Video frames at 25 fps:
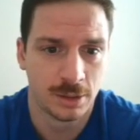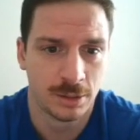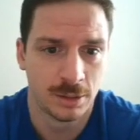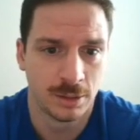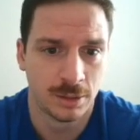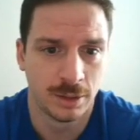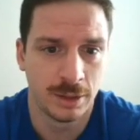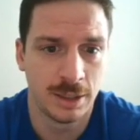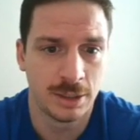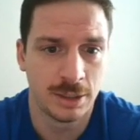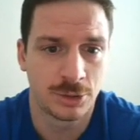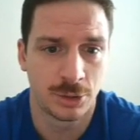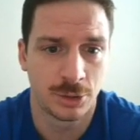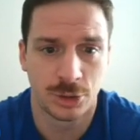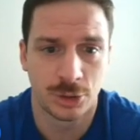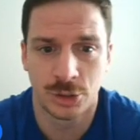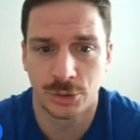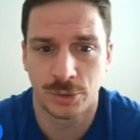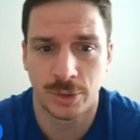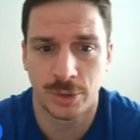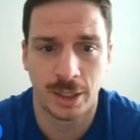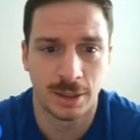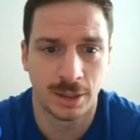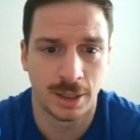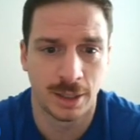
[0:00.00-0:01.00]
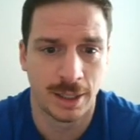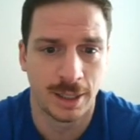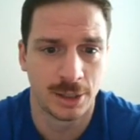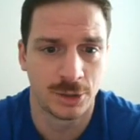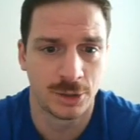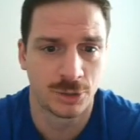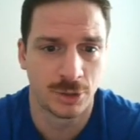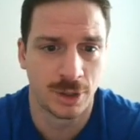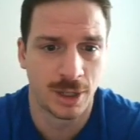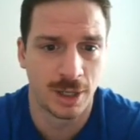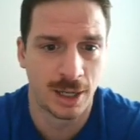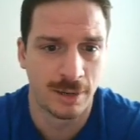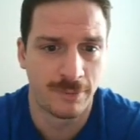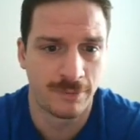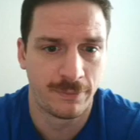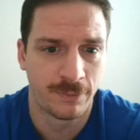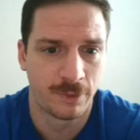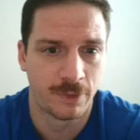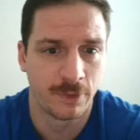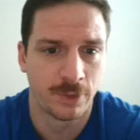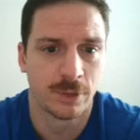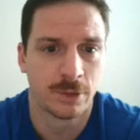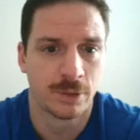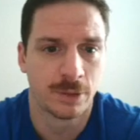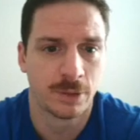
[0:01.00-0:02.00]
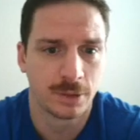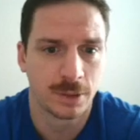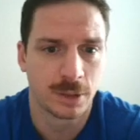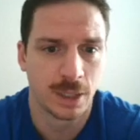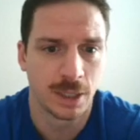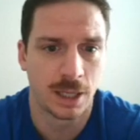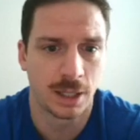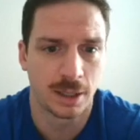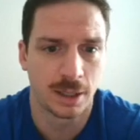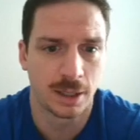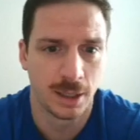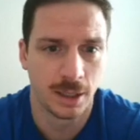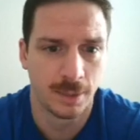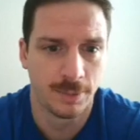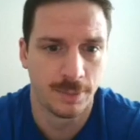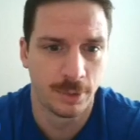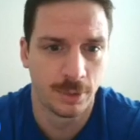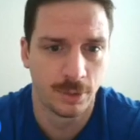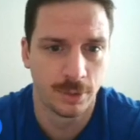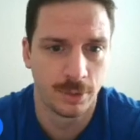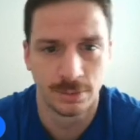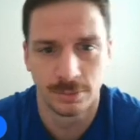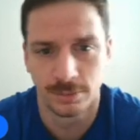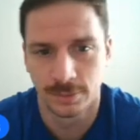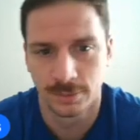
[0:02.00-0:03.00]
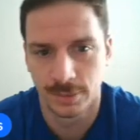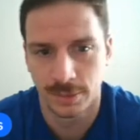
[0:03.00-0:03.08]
Leads to a straight line drive for Con Knipple.